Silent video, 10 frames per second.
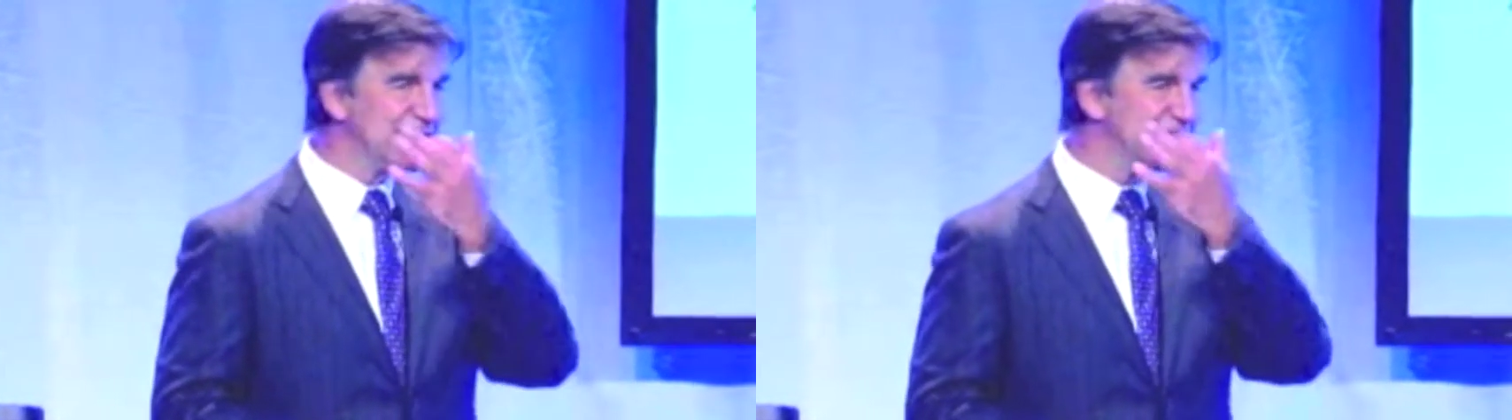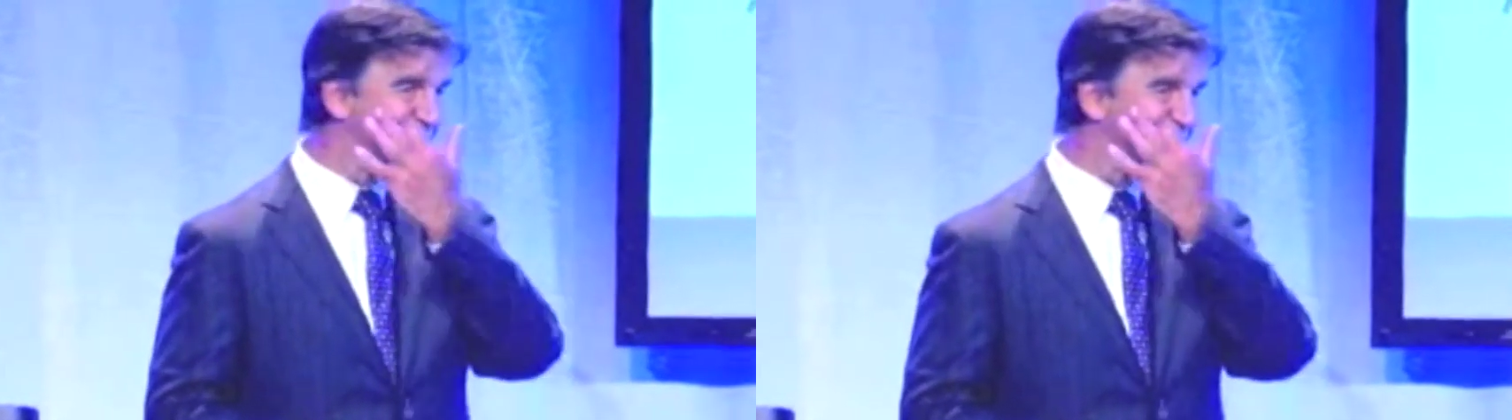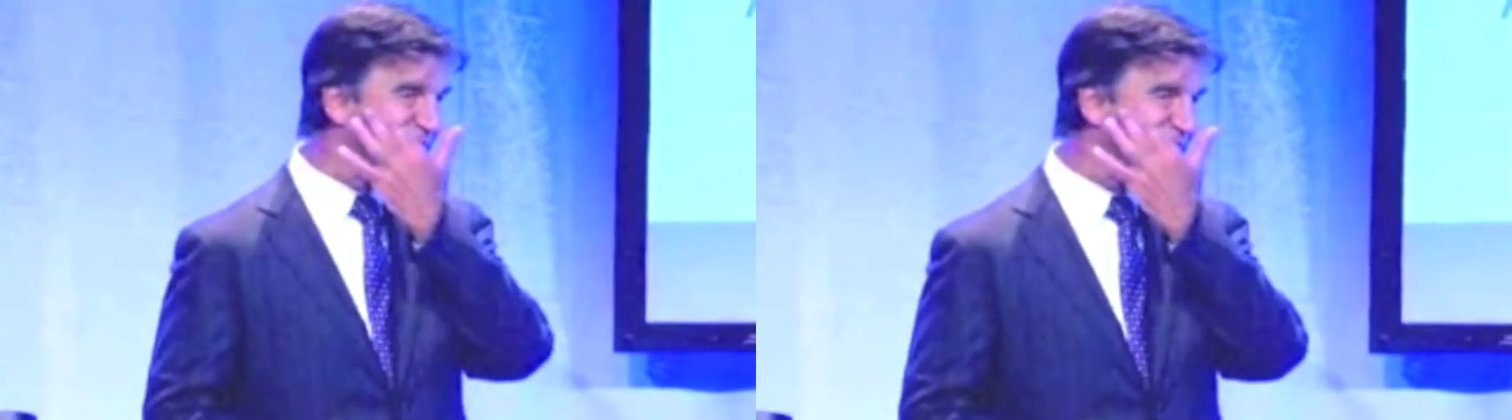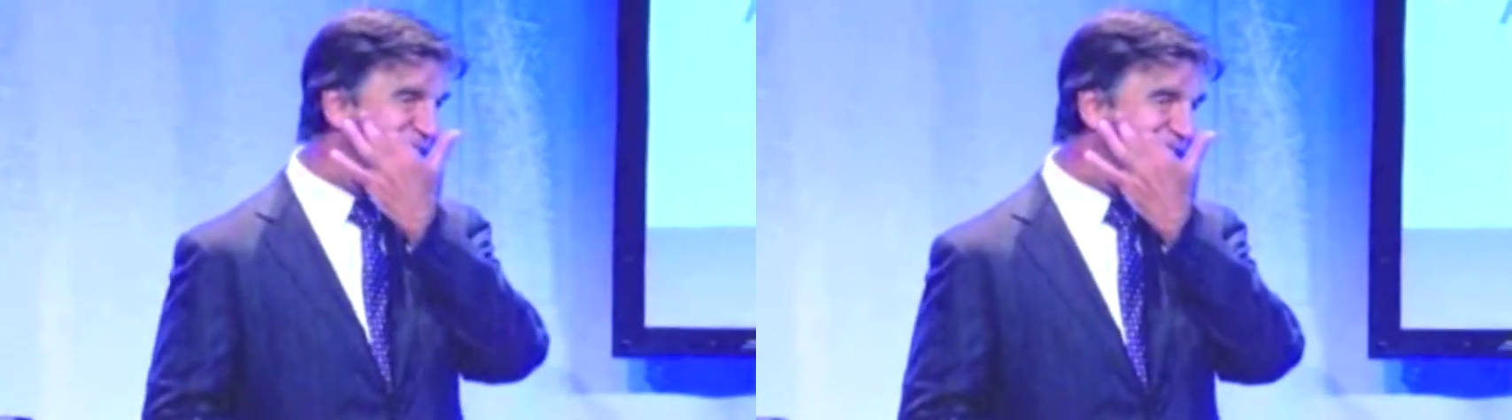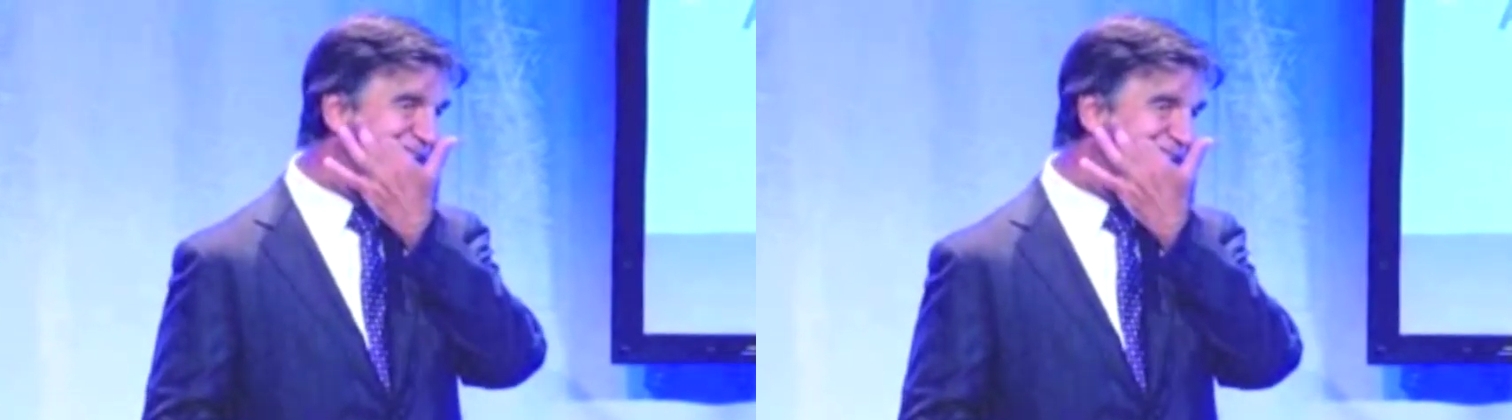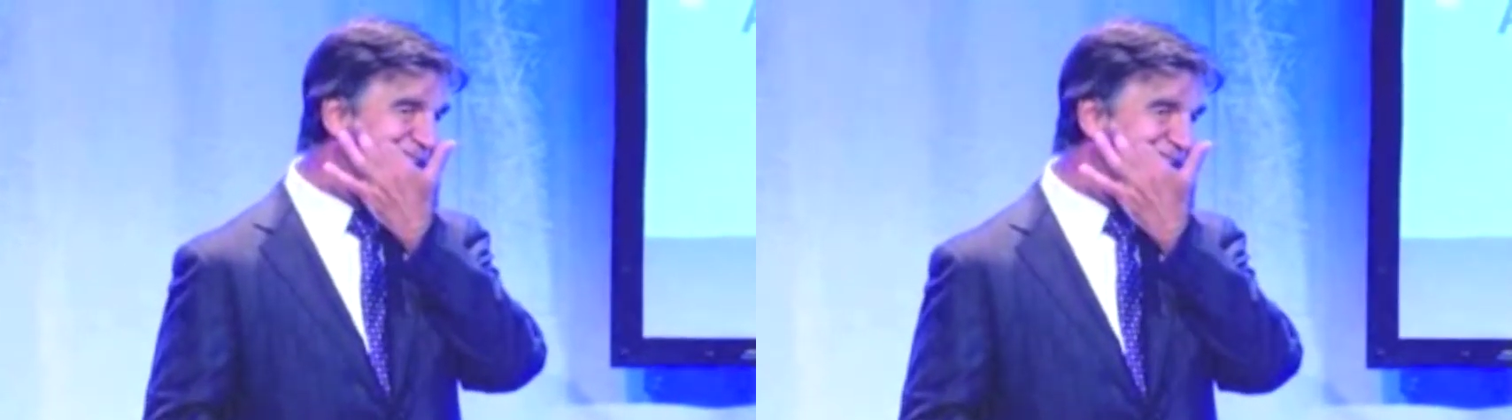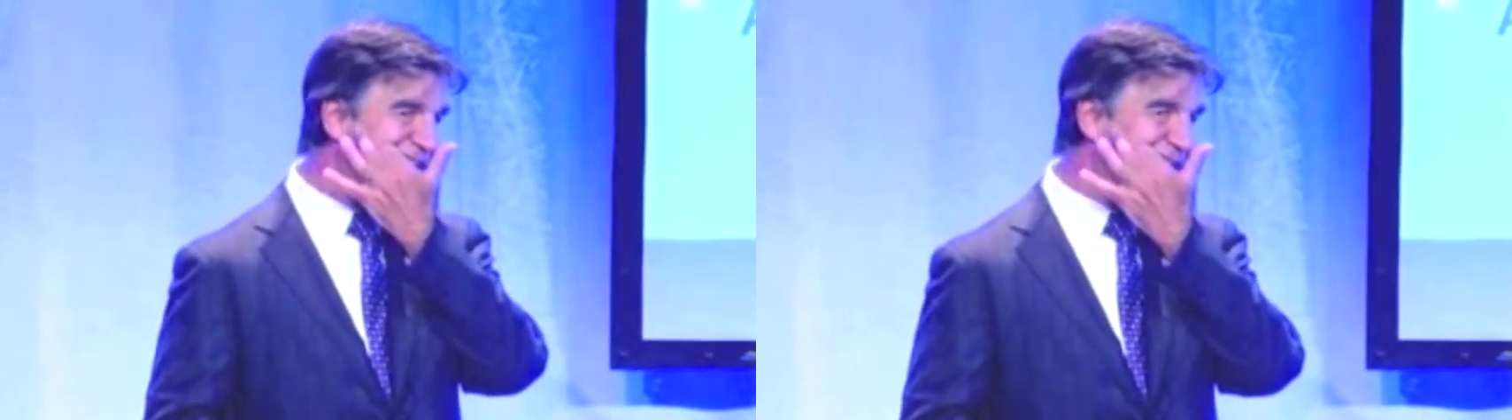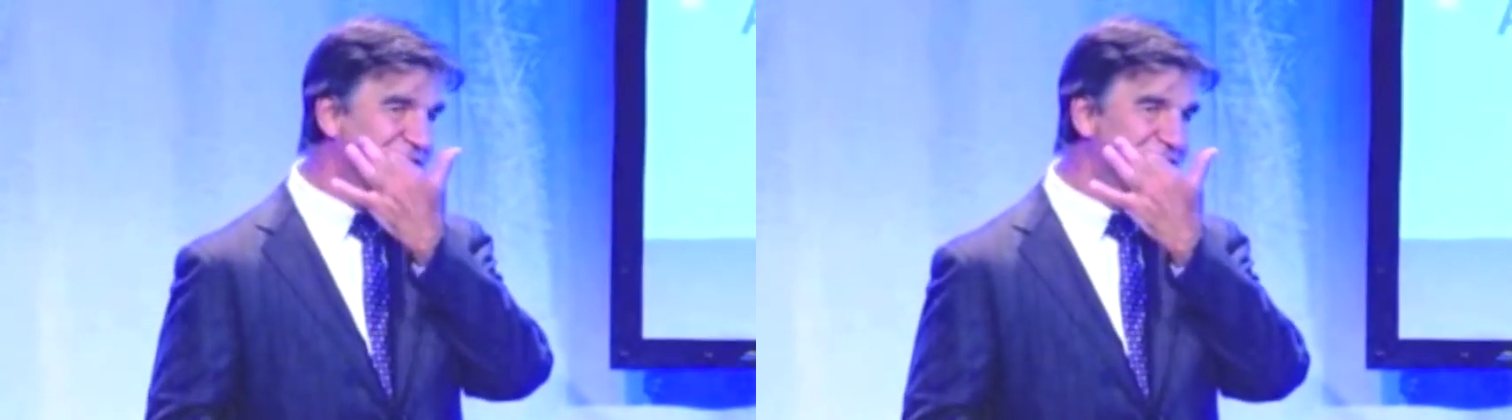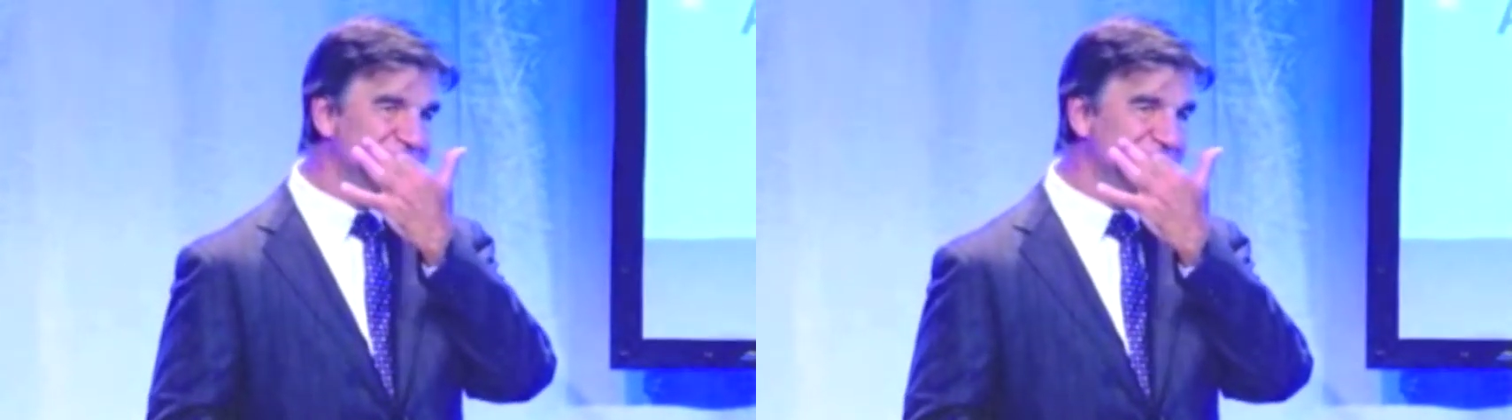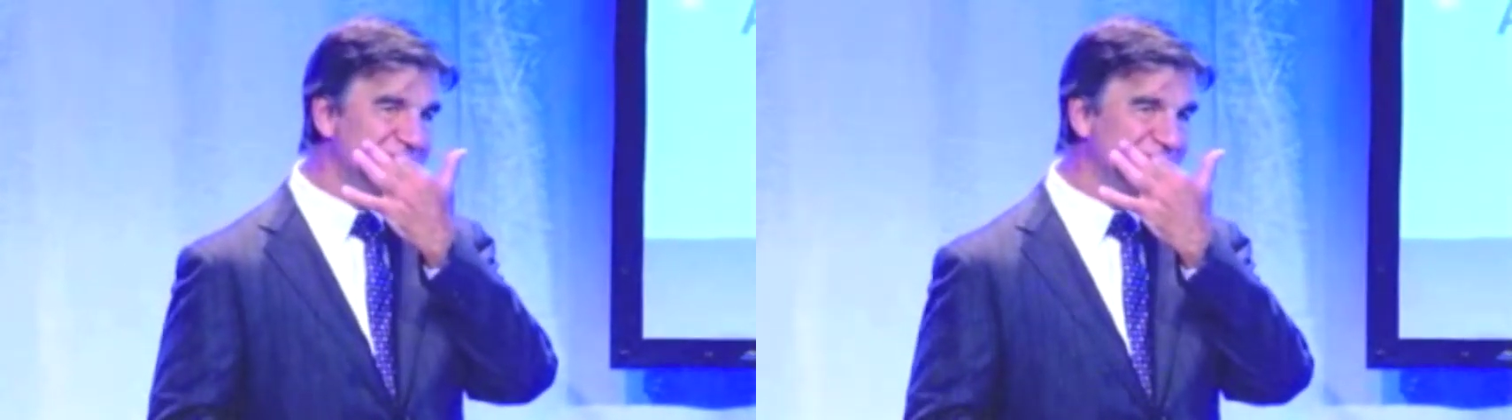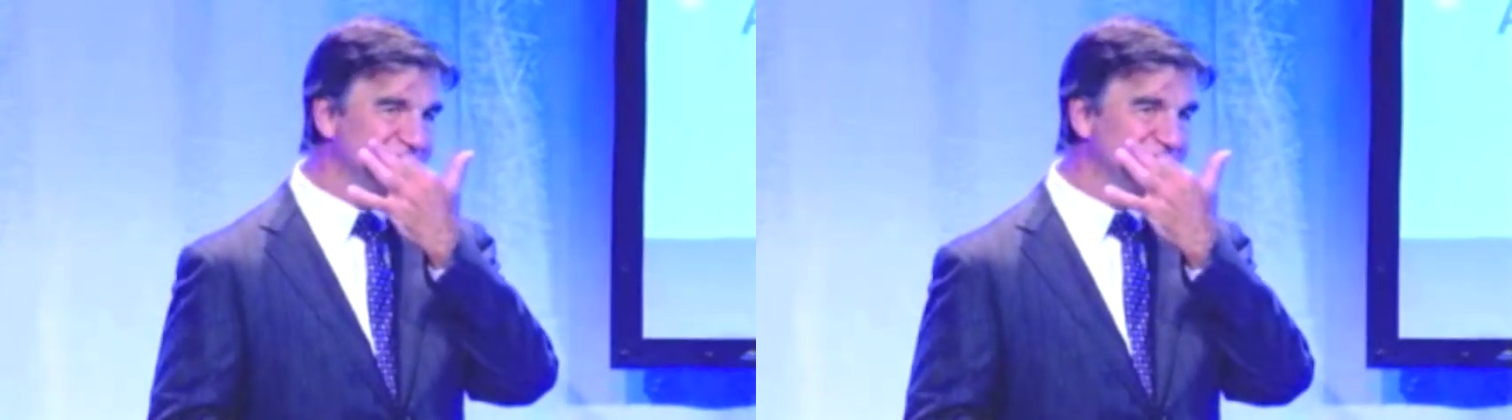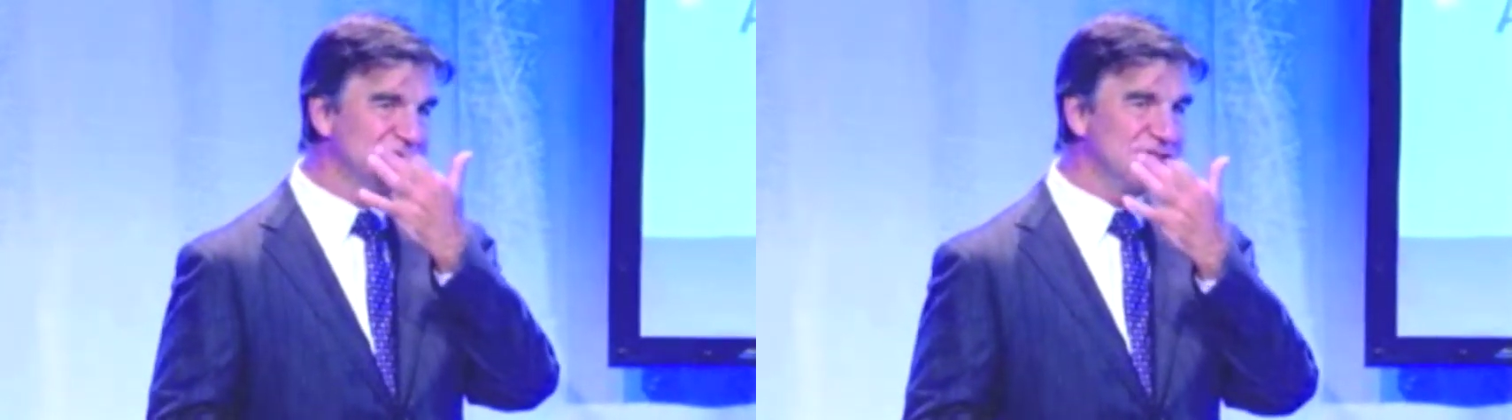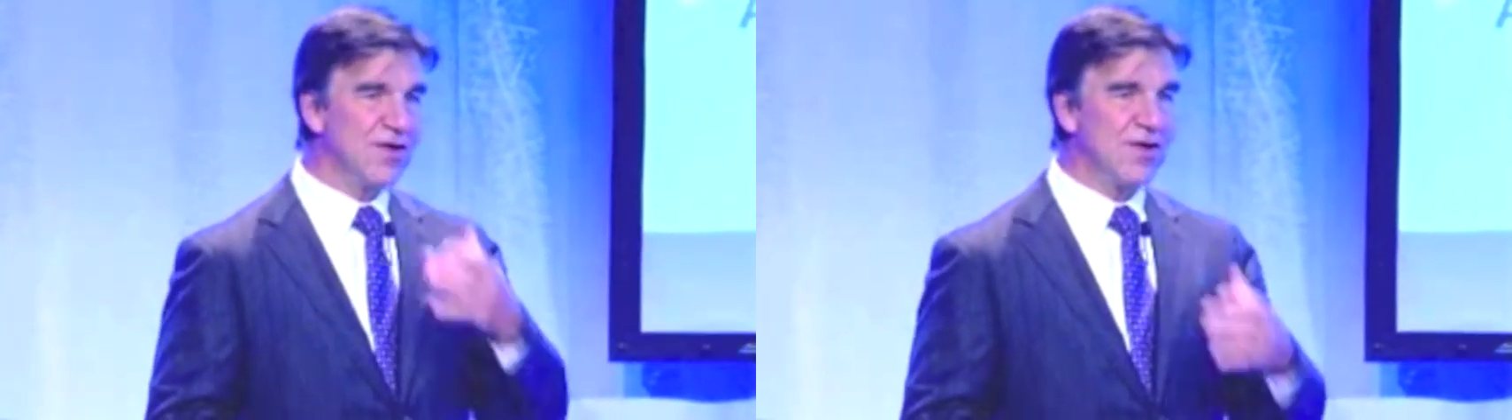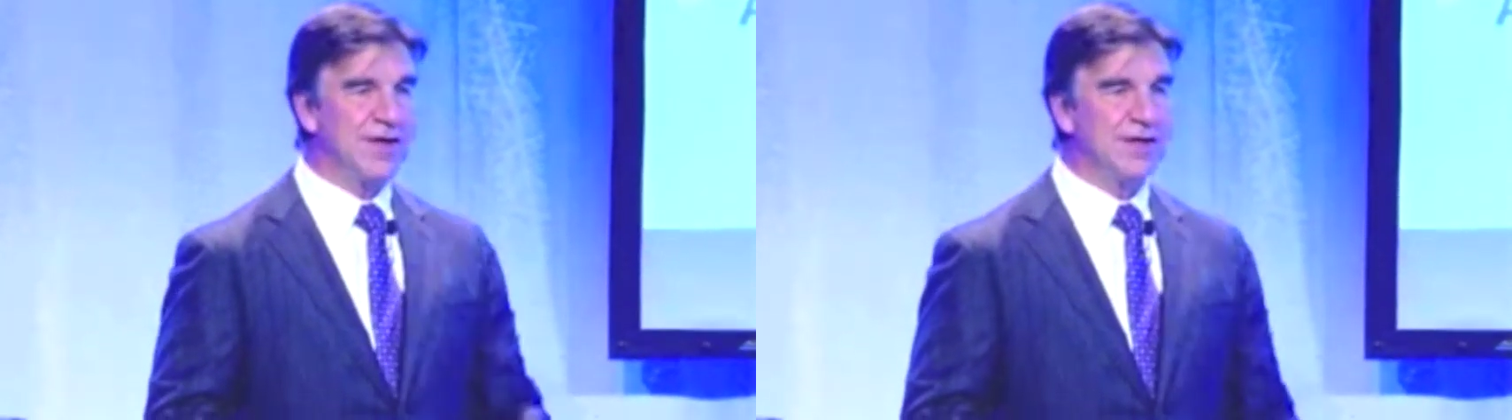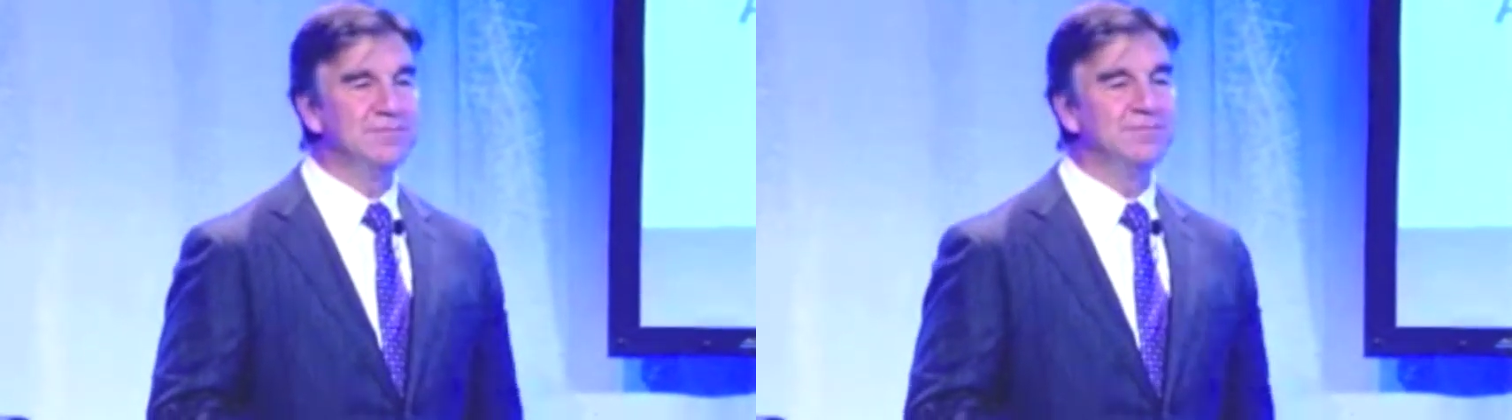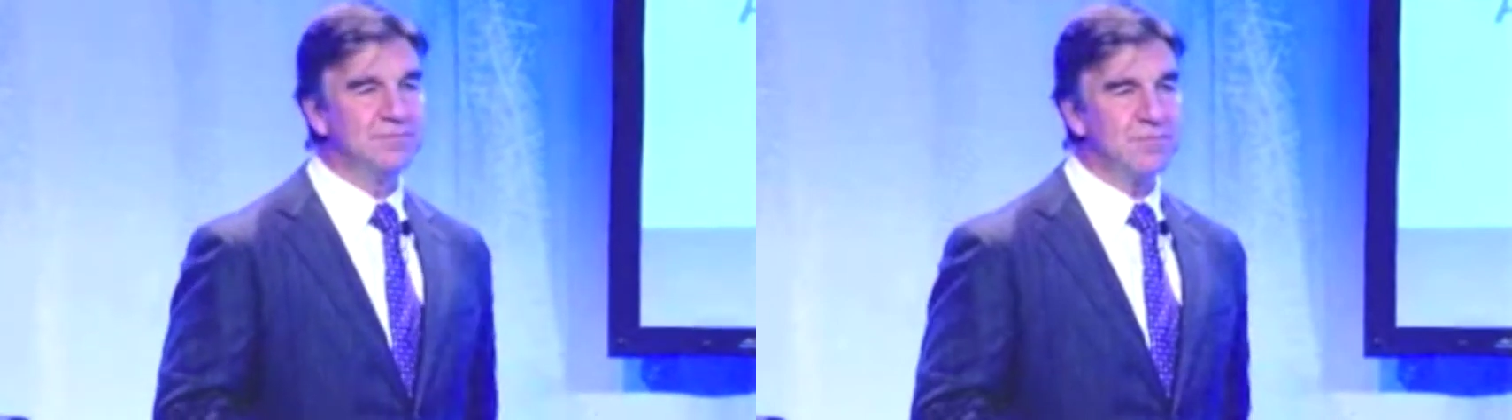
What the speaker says: Yes, I'd like to ask a couple of questions about the TAS.